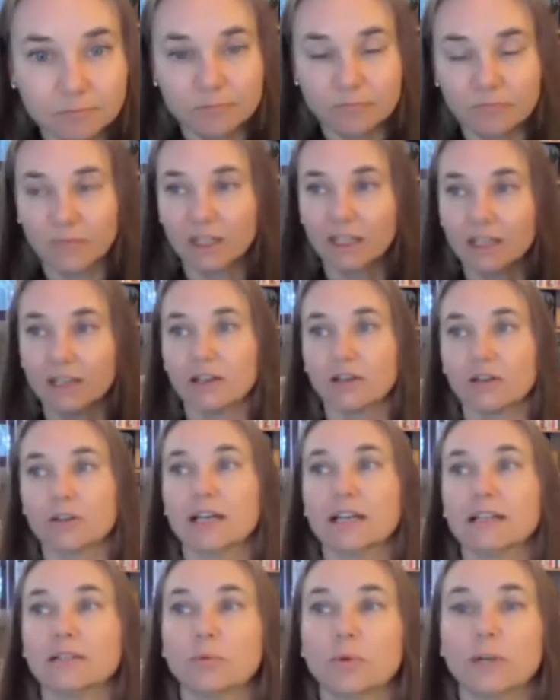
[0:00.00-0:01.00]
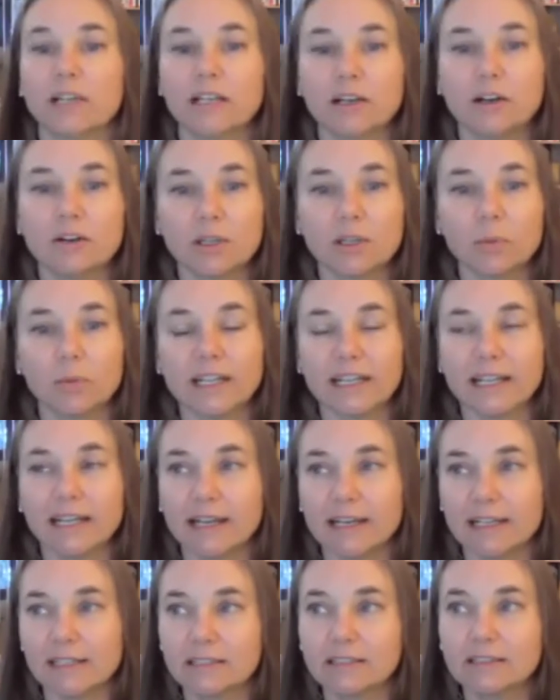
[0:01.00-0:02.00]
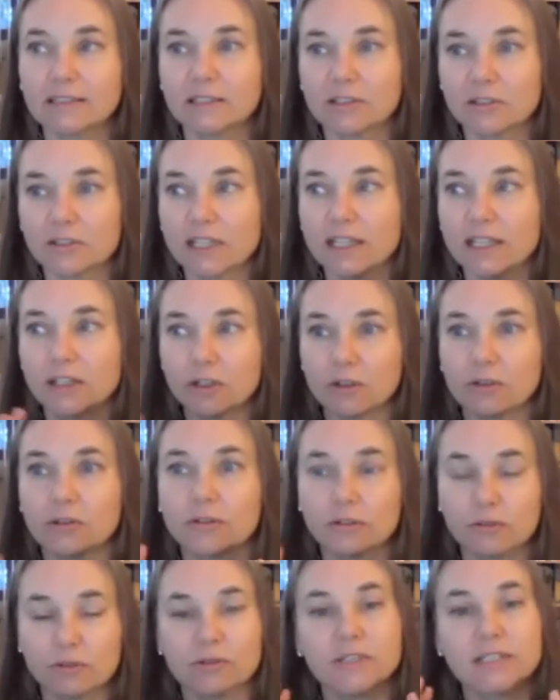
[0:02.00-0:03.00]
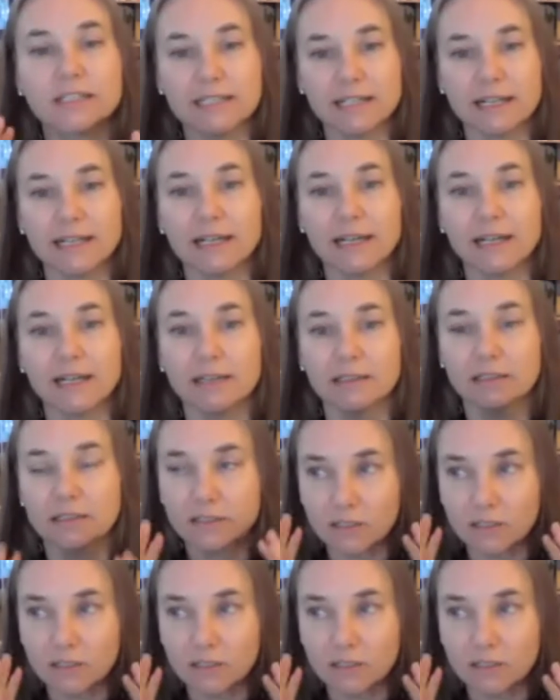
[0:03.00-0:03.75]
that we know that we can't literally go through the day